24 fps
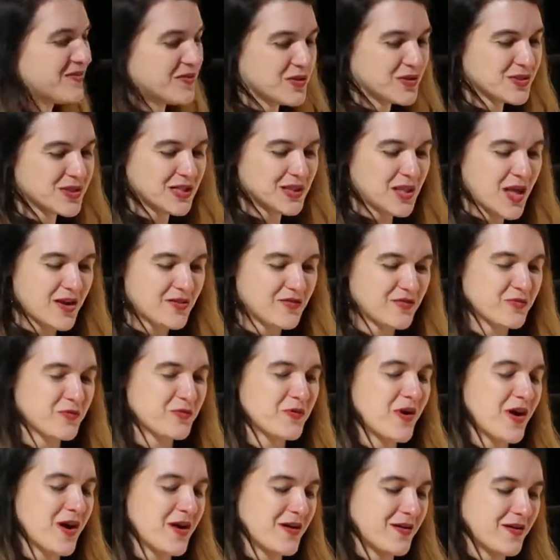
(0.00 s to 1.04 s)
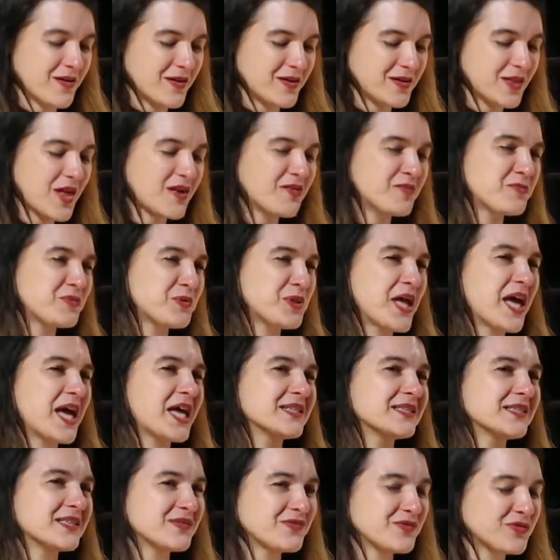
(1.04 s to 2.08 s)
there's a lot of
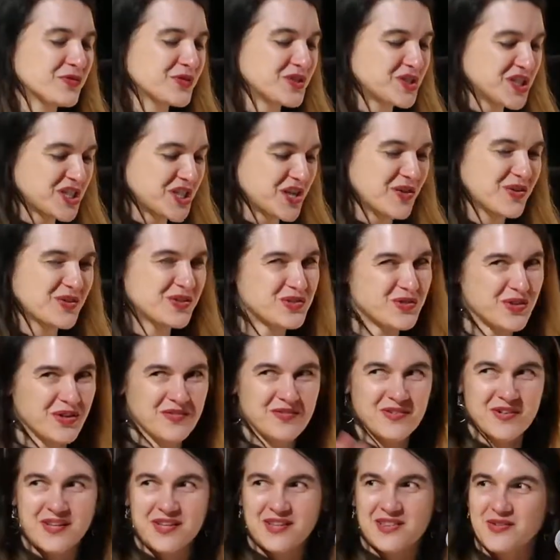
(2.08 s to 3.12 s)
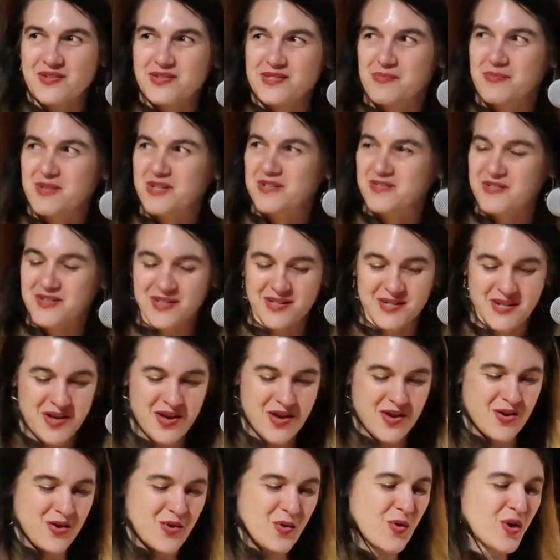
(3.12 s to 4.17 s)
plants and fruit geodes, so I feel like there's a bit of an
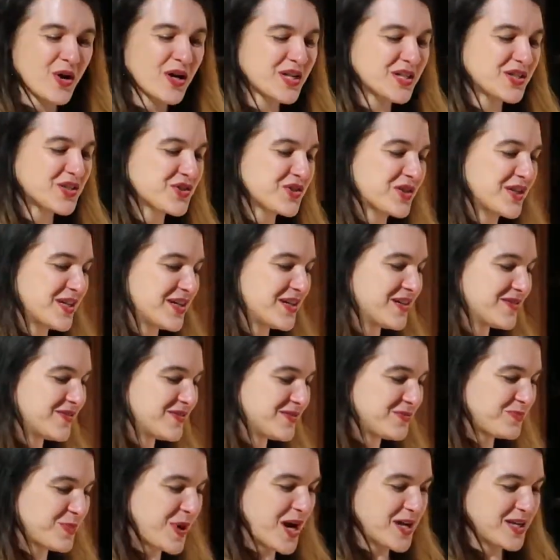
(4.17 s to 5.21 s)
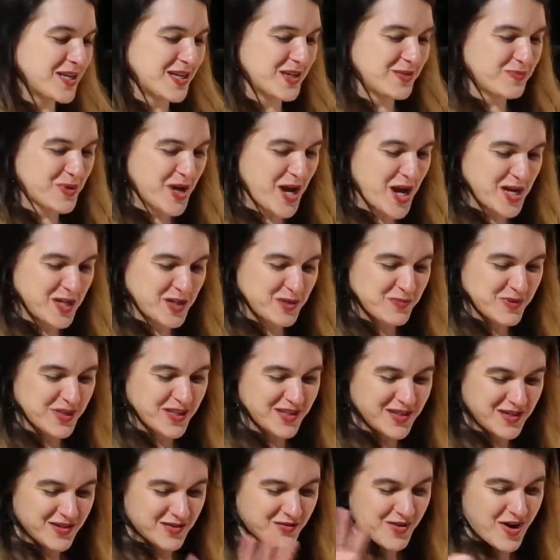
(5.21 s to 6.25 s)
orchestra of botany behind me
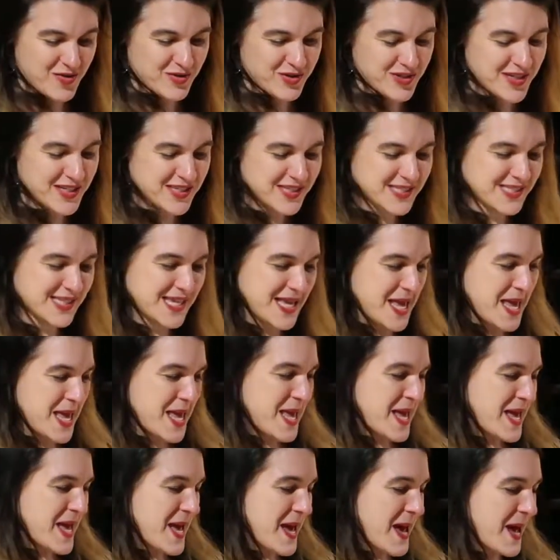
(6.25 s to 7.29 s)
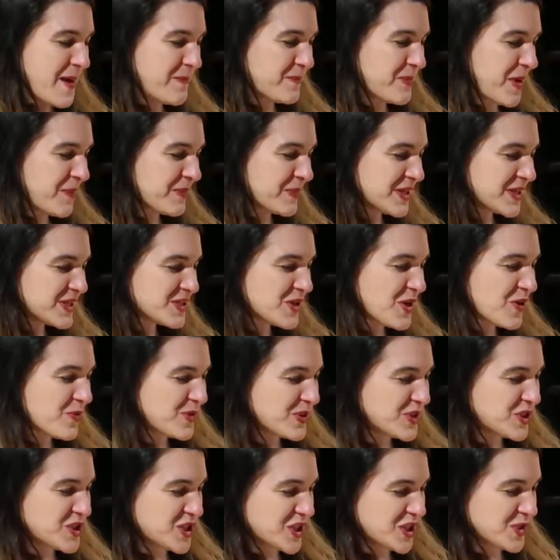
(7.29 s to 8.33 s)
and around us. I'm going to start
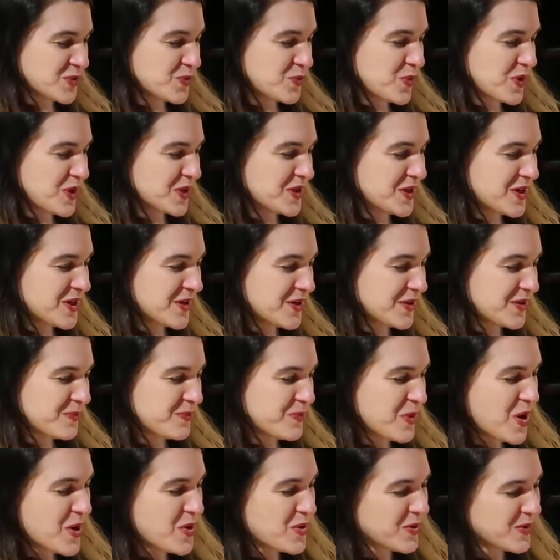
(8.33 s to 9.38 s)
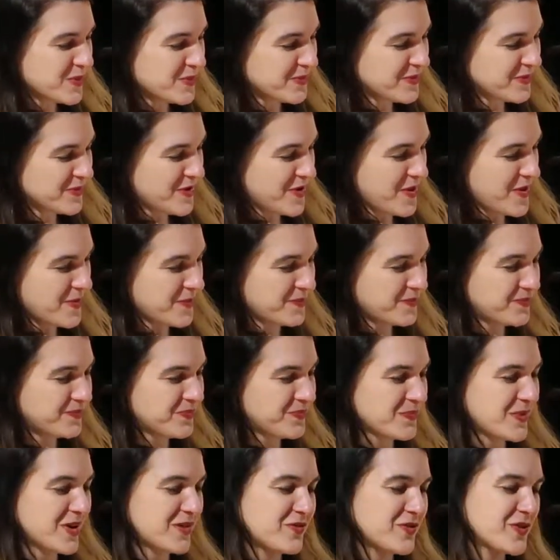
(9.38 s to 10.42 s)
with just one poem from
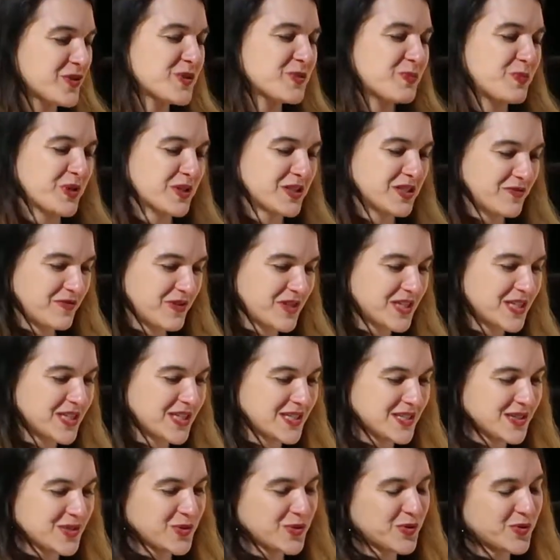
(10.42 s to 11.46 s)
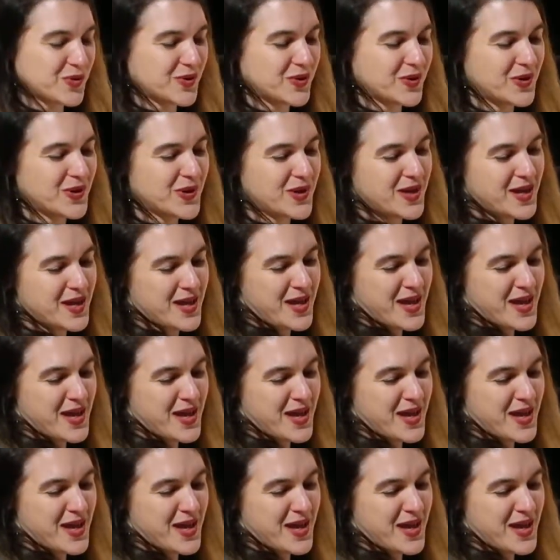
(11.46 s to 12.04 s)
my first book, Divinity School,